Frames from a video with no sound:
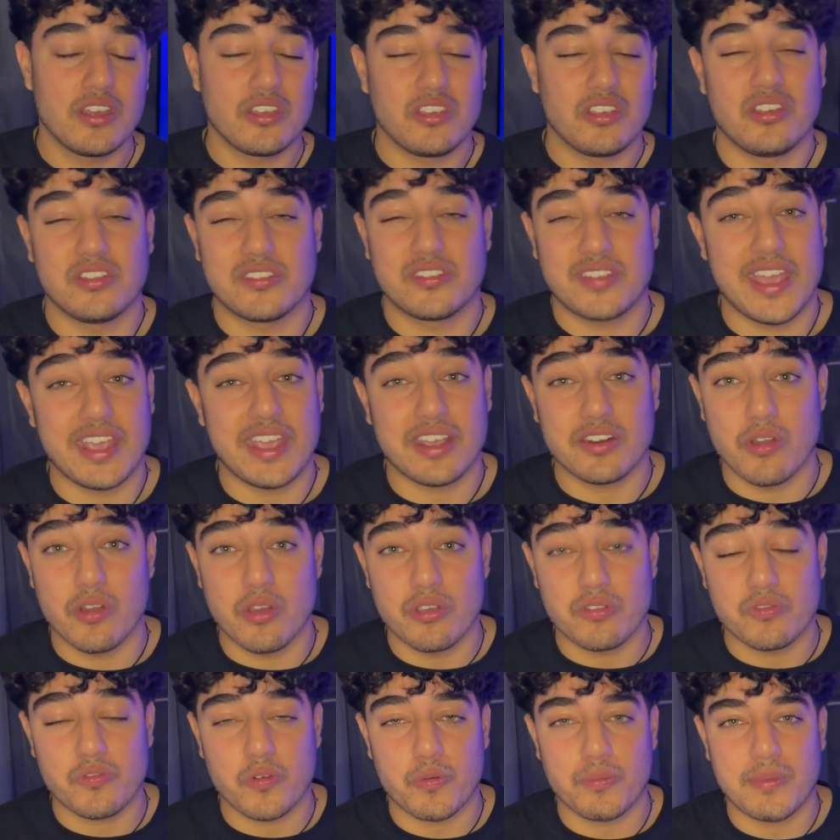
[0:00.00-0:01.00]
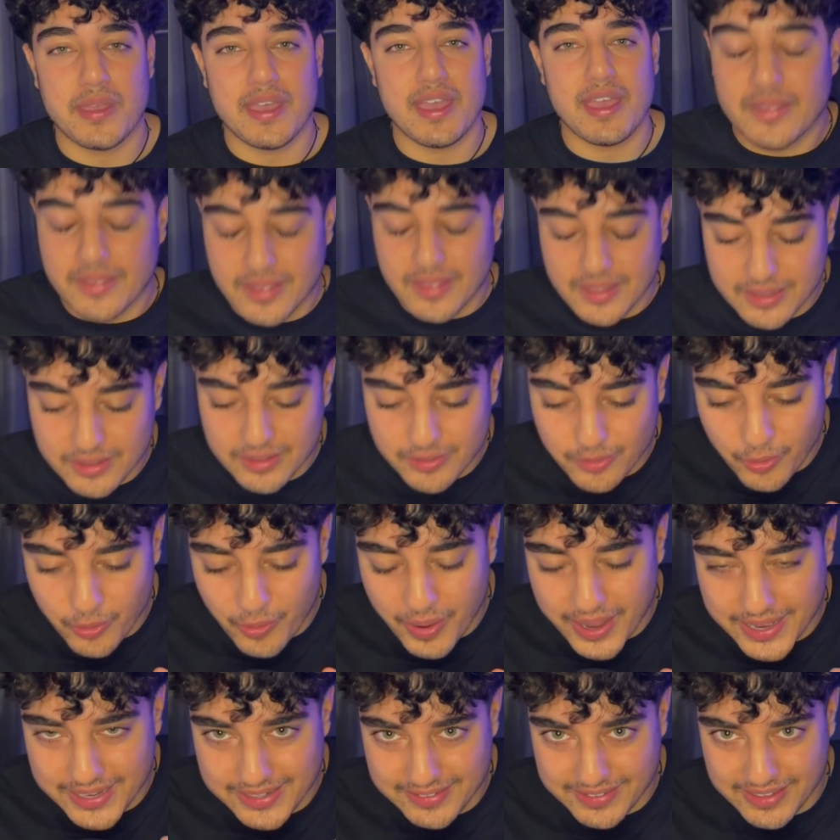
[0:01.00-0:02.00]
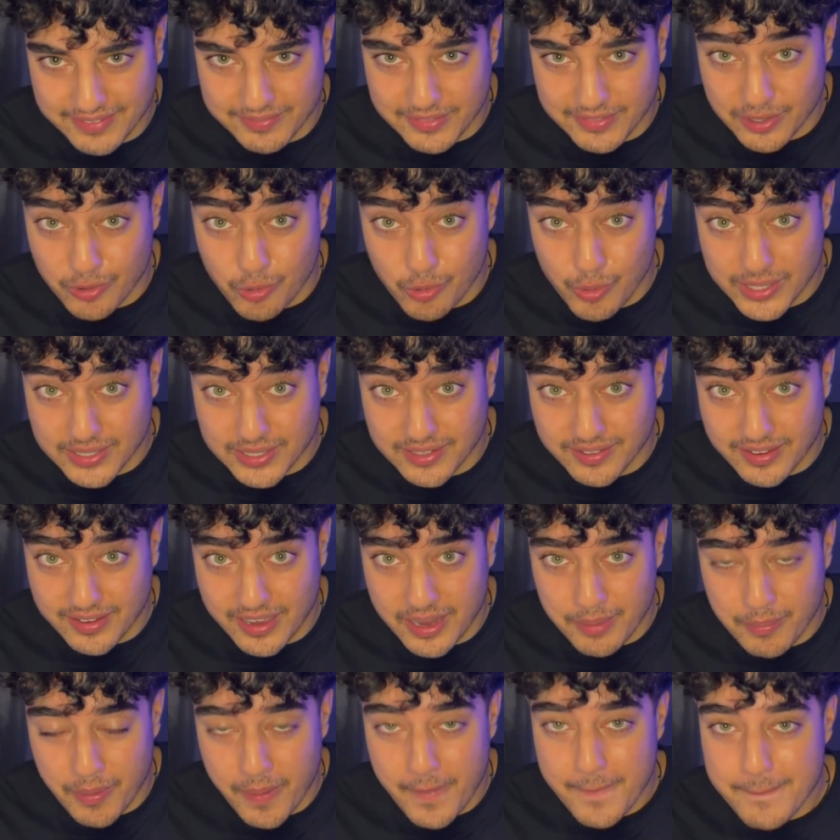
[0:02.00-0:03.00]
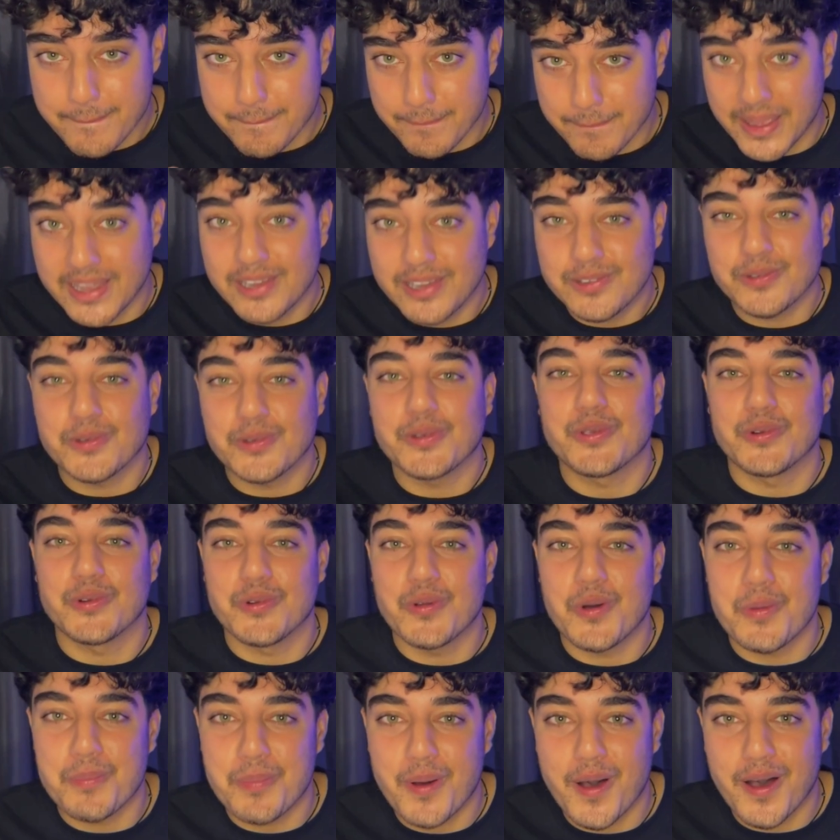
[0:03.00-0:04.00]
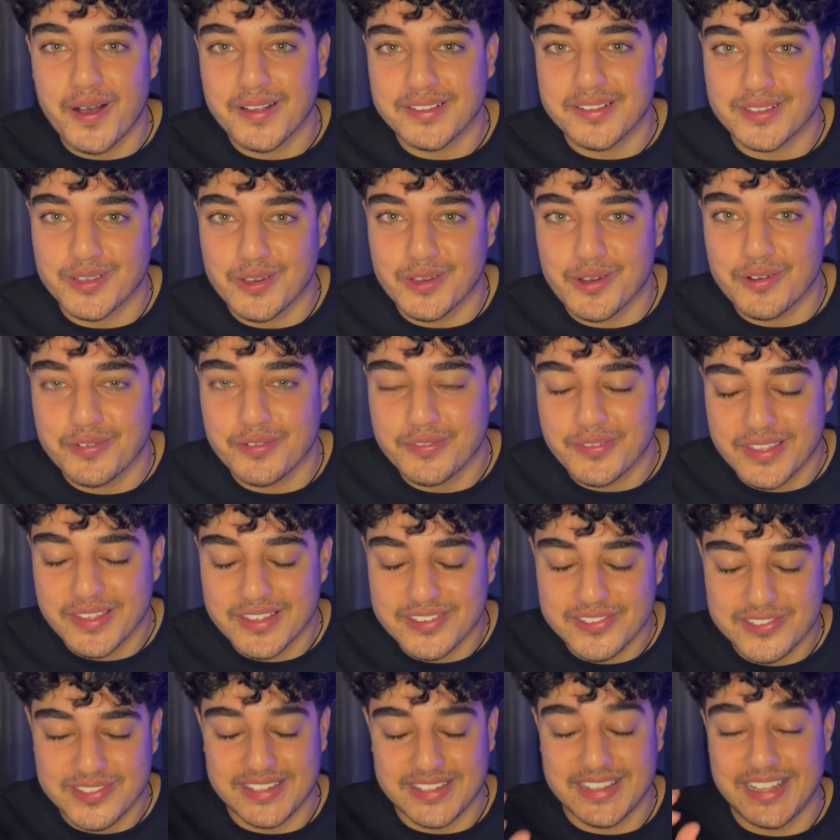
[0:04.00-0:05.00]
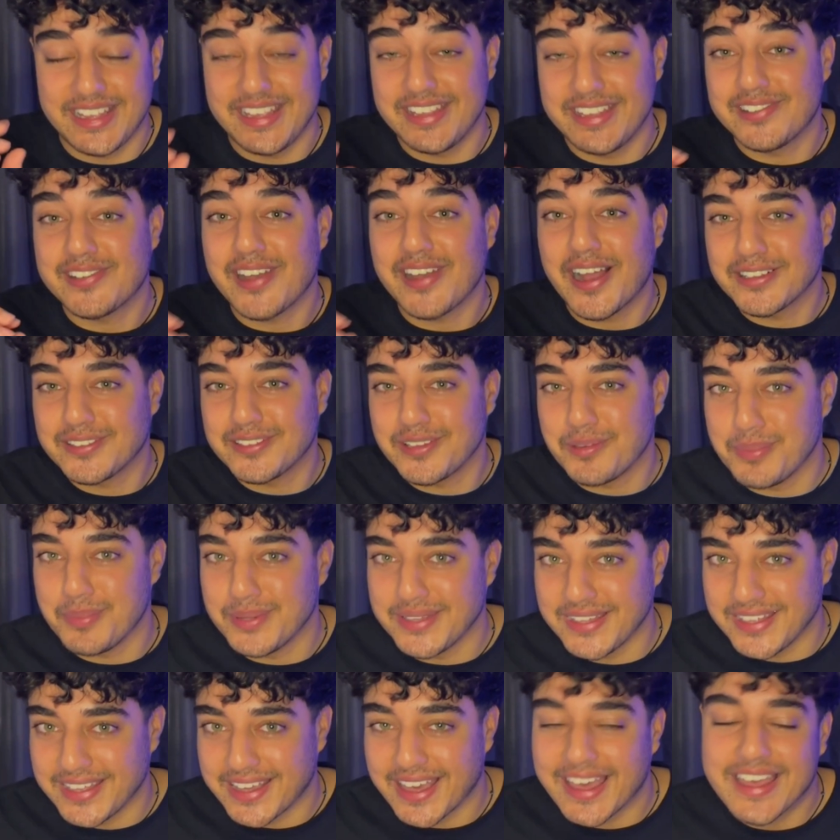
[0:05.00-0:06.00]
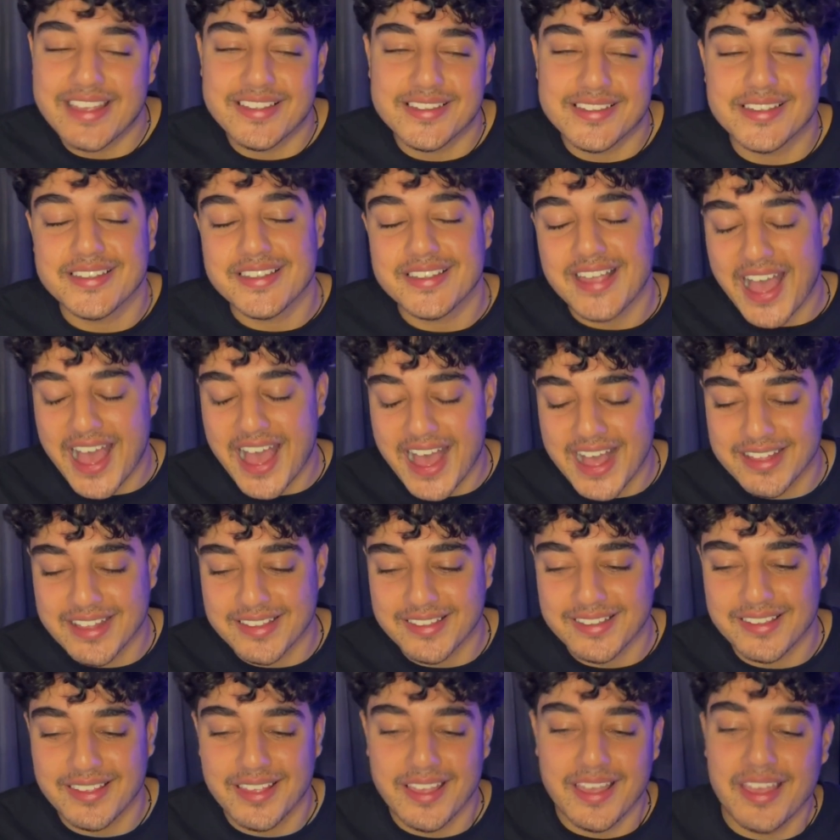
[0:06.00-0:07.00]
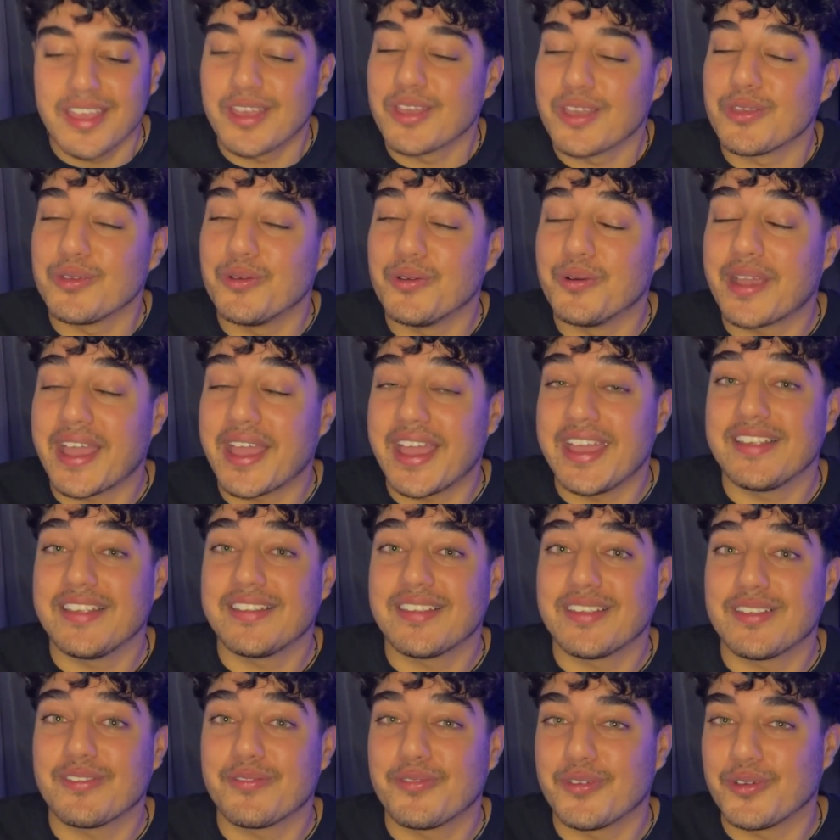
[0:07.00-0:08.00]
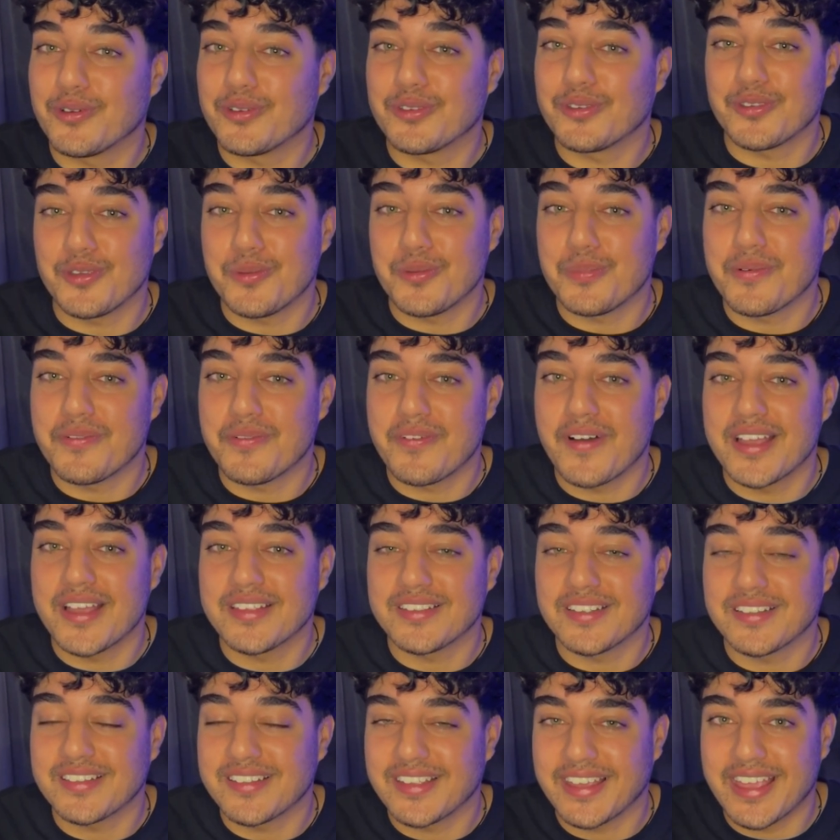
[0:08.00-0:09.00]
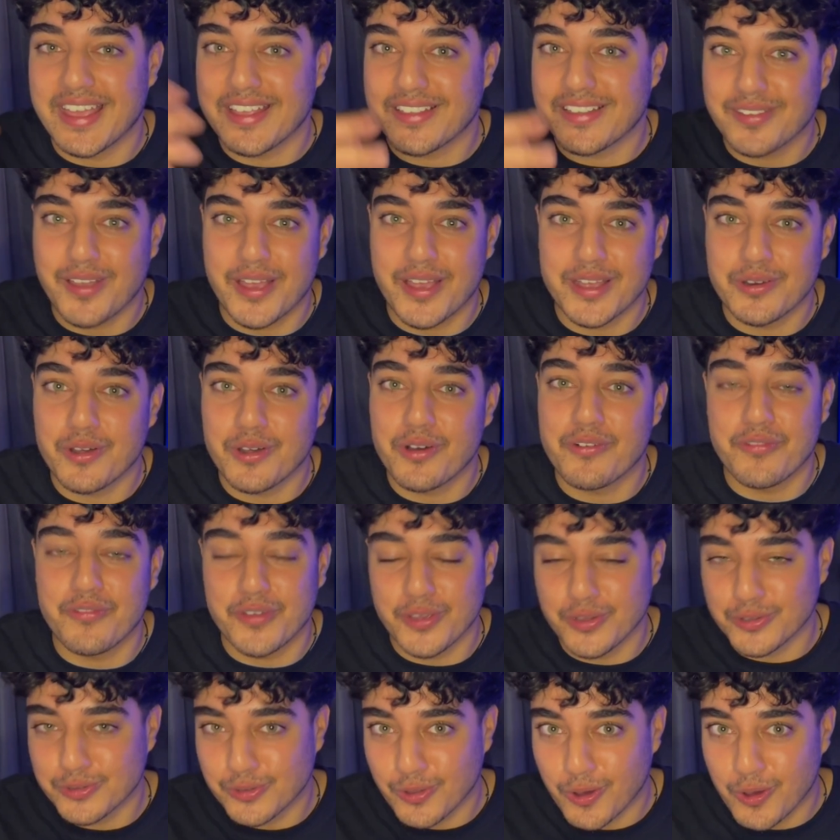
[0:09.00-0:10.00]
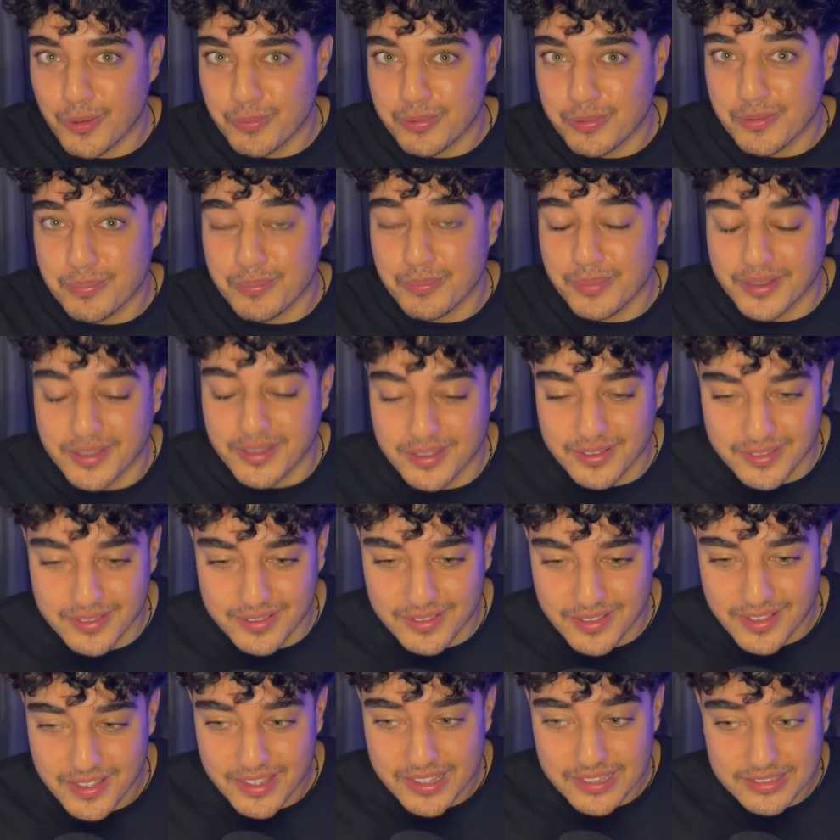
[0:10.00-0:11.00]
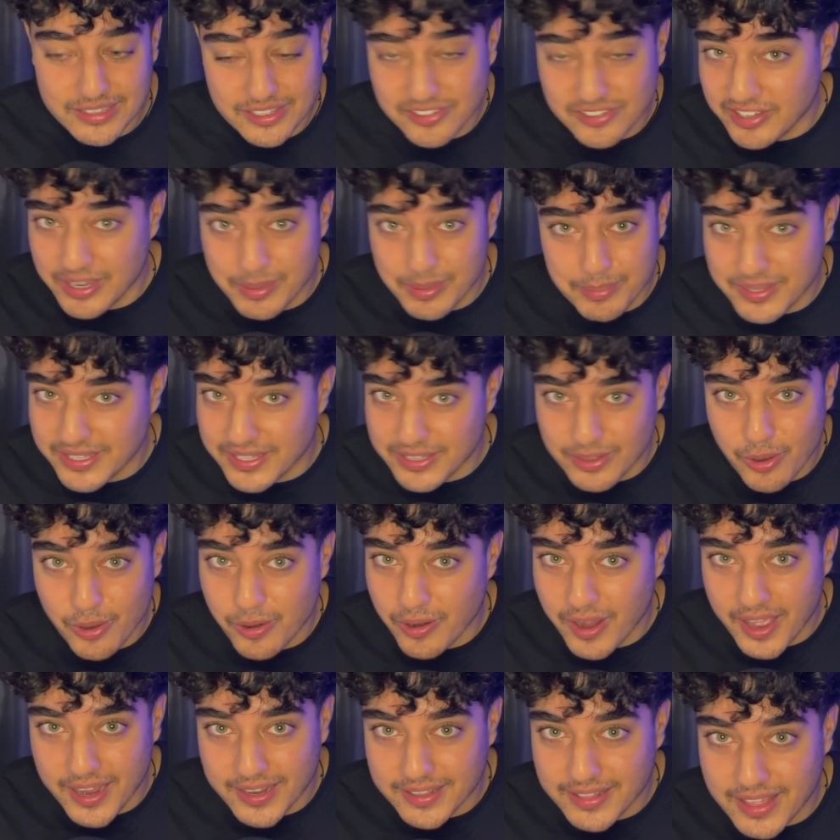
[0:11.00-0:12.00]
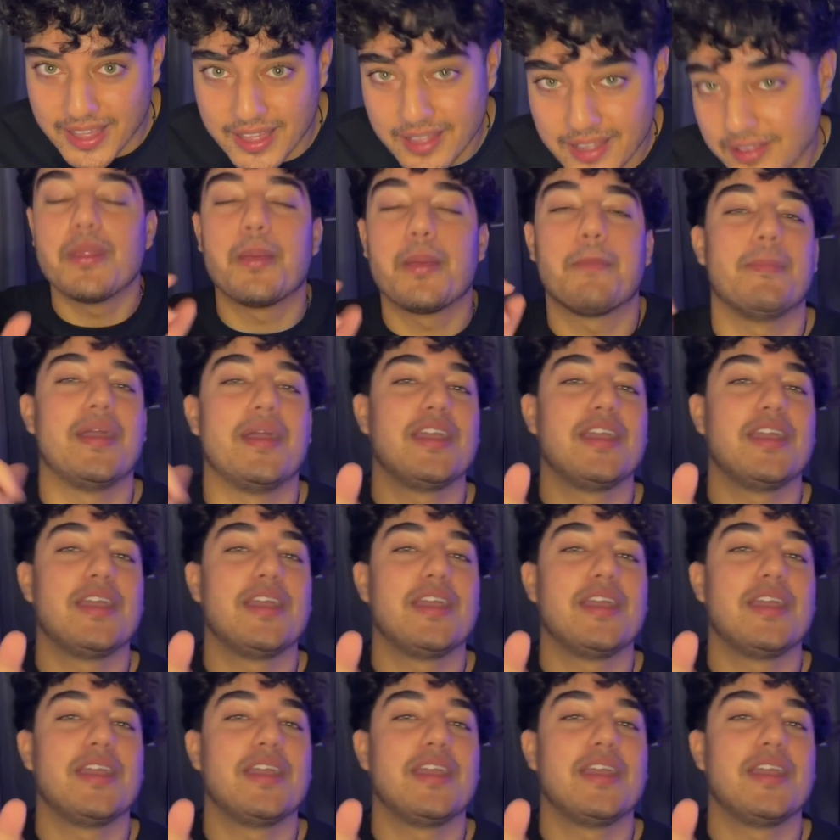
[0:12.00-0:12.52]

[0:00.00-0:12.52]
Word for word: You can take notes from it. And so I need to give this quick disclaimer make sure you're not passing off these ChatGPT cases as your cases for your supervisor to get signed off for your DOPS because the GMC don't like that.